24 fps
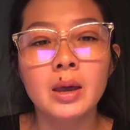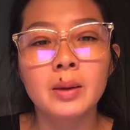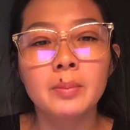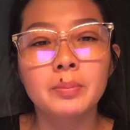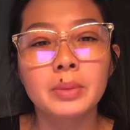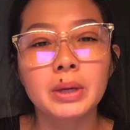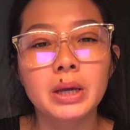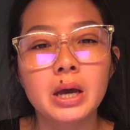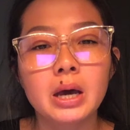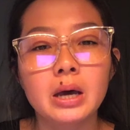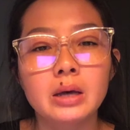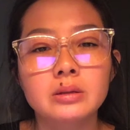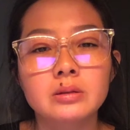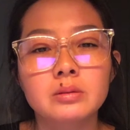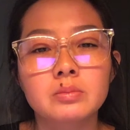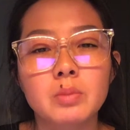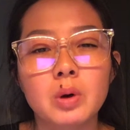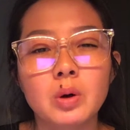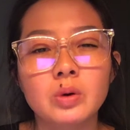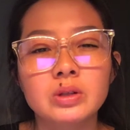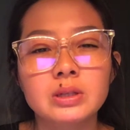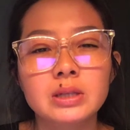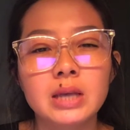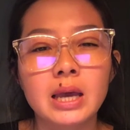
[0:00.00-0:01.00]
because
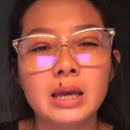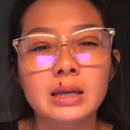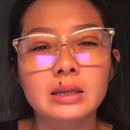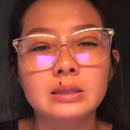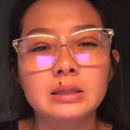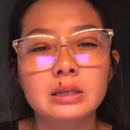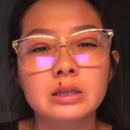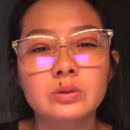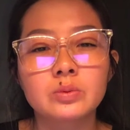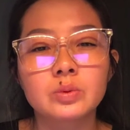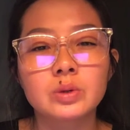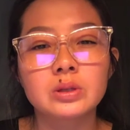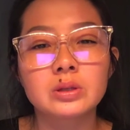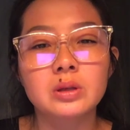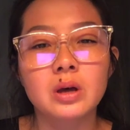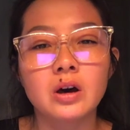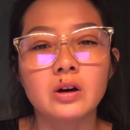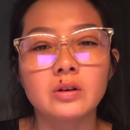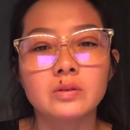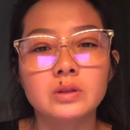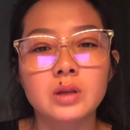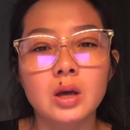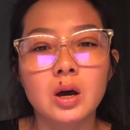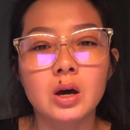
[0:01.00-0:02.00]
most cases
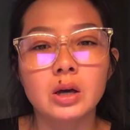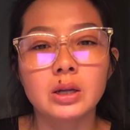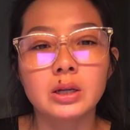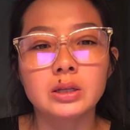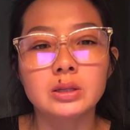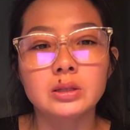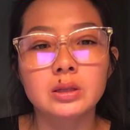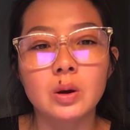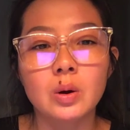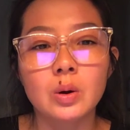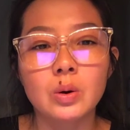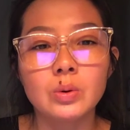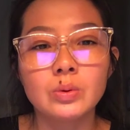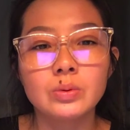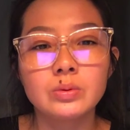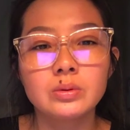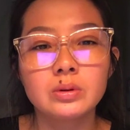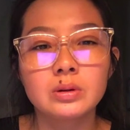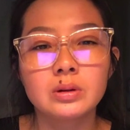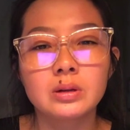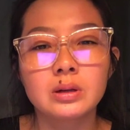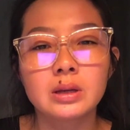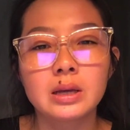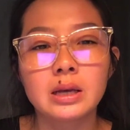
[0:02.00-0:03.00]
resolves on its own
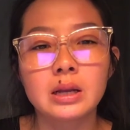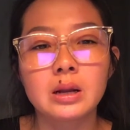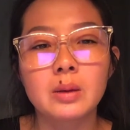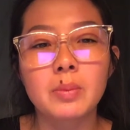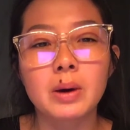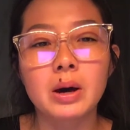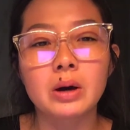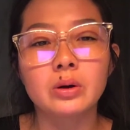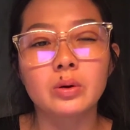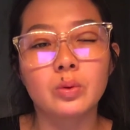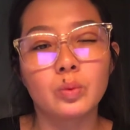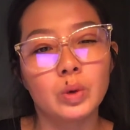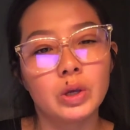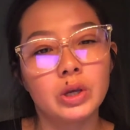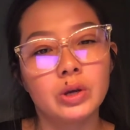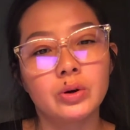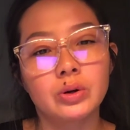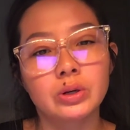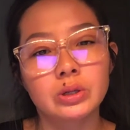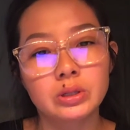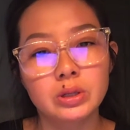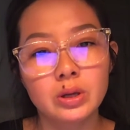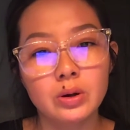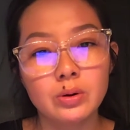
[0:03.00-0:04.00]
in about a week or
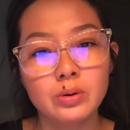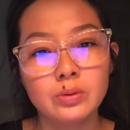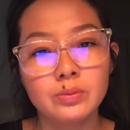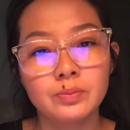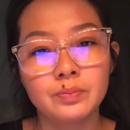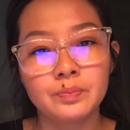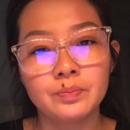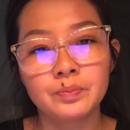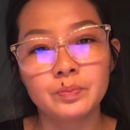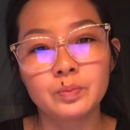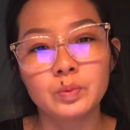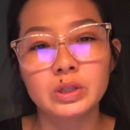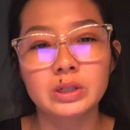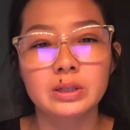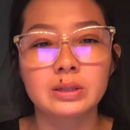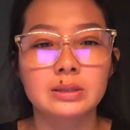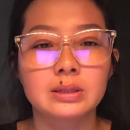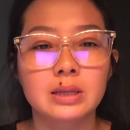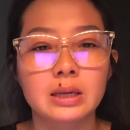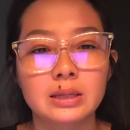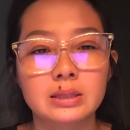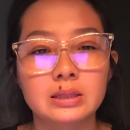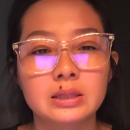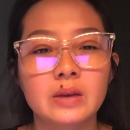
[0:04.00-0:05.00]
so, which is
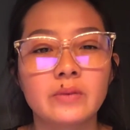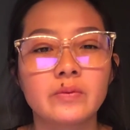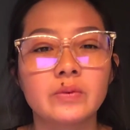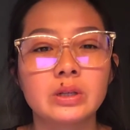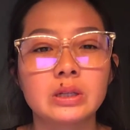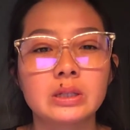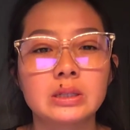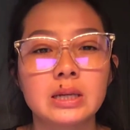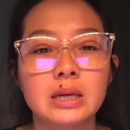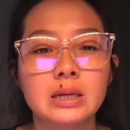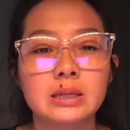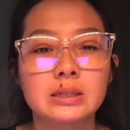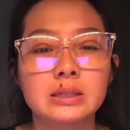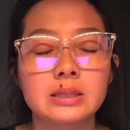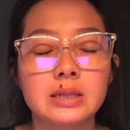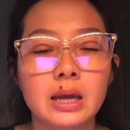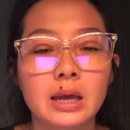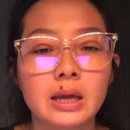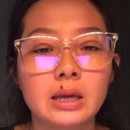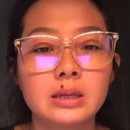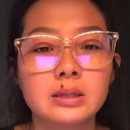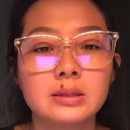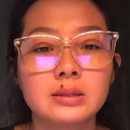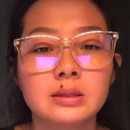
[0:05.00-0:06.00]
like 7 to 10
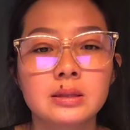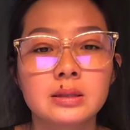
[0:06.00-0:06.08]
days.